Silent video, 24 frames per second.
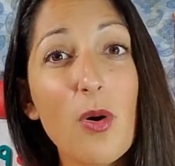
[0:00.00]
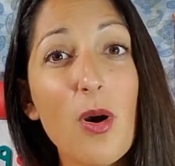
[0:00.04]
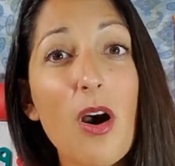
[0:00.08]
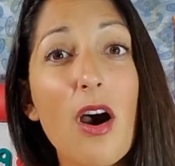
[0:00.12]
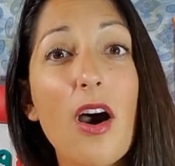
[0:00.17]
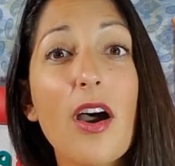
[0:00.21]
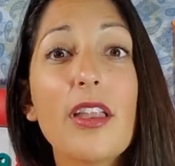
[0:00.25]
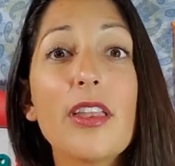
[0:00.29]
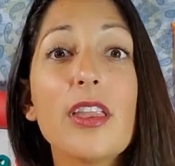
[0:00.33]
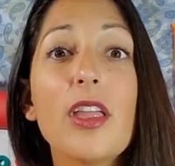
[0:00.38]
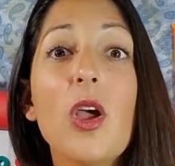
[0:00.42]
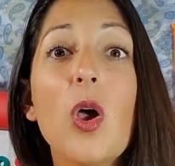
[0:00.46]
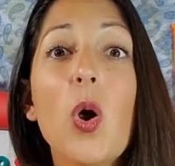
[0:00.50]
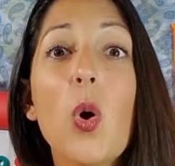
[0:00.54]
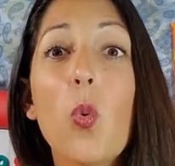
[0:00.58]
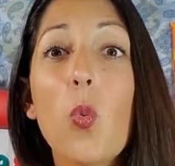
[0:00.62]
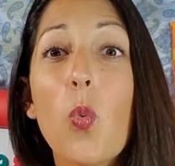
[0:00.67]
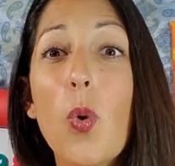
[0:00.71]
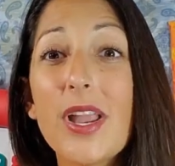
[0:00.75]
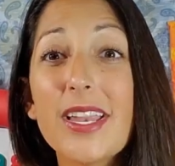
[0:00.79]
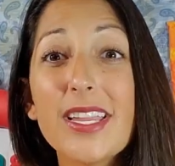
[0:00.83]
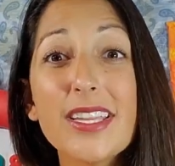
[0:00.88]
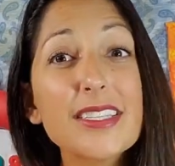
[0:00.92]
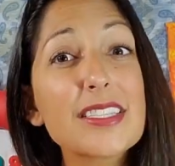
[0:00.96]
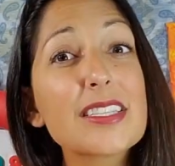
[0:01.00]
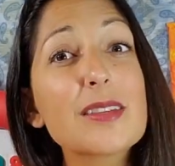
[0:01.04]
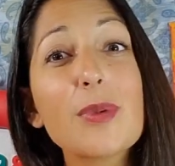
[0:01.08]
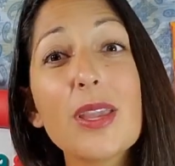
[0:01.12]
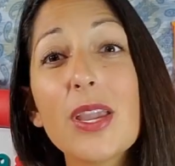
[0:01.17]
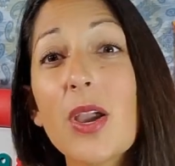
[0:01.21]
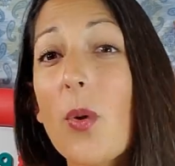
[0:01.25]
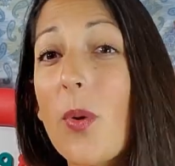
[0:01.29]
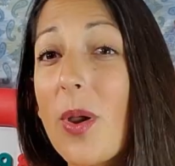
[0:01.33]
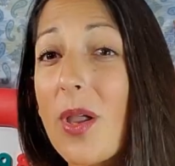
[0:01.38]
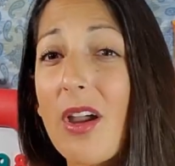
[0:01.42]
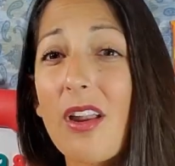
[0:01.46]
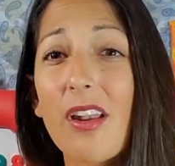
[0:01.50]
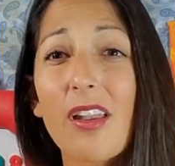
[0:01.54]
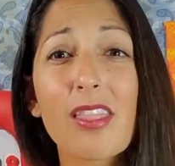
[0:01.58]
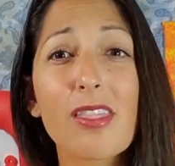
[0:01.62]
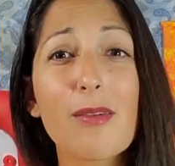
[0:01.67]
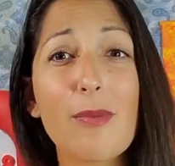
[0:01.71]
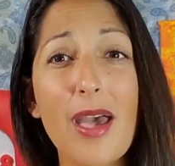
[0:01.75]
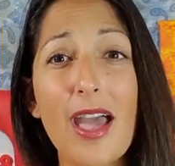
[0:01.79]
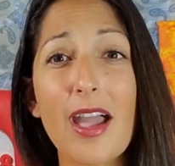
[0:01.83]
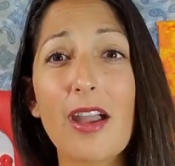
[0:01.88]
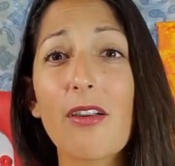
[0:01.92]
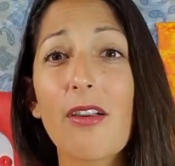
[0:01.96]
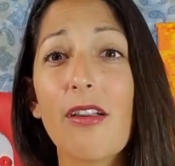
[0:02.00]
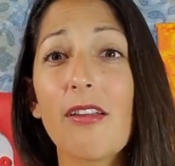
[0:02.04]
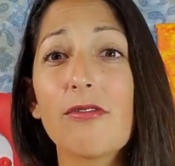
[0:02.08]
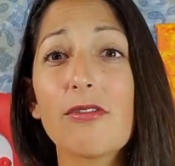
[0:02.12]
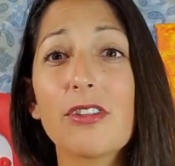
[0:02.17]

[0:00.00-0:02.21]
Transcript: on what needs to be going on in the background,